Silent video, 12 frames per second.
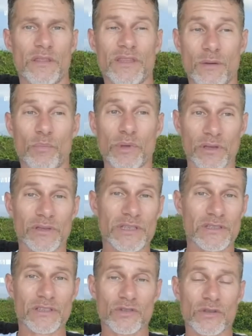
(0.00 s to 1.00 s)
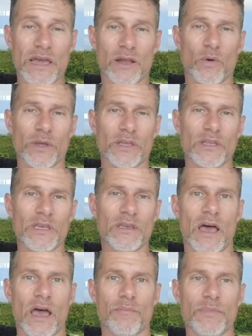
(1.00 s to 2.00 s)
The ability to do that quickly
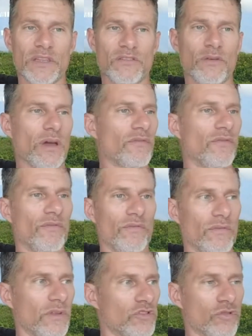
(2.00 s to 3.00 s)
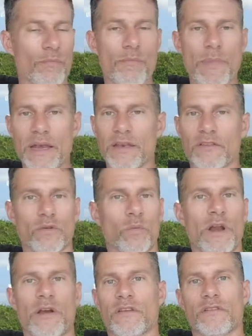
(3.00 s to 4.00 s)
means you have tremendous
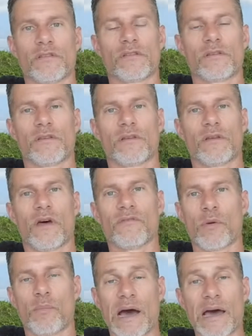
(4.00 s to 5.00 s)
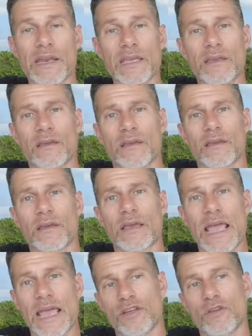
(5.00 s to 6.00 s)
awareness of your body,
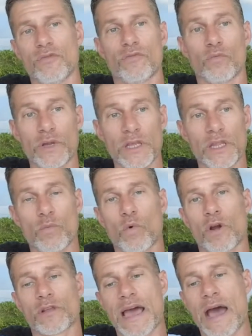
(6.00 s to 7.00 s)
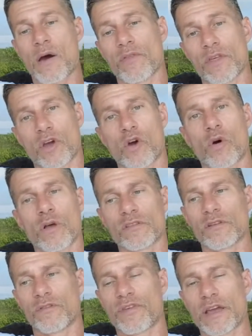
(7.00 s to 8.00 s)
and you've really worked out the
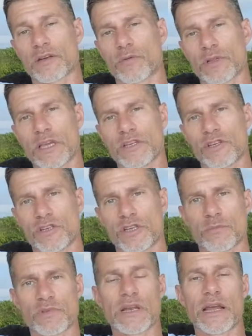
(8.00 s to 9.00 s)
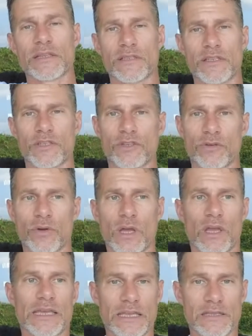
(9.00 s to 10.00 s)
cause and effect relationships that I teach you.
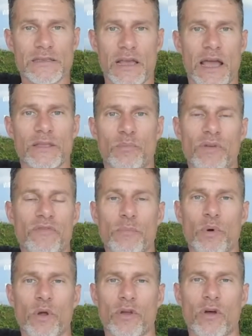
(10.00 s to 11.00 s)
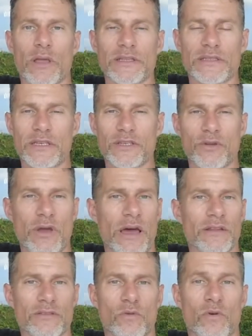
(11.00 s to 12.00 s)
Inside the PIVOT protocol, I teach you how
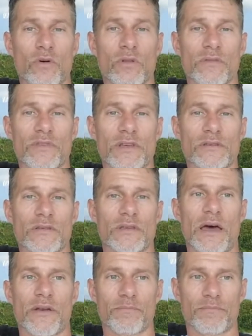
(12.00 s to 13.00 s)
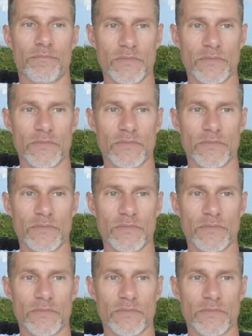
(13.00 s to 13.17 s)
to do all of this, how to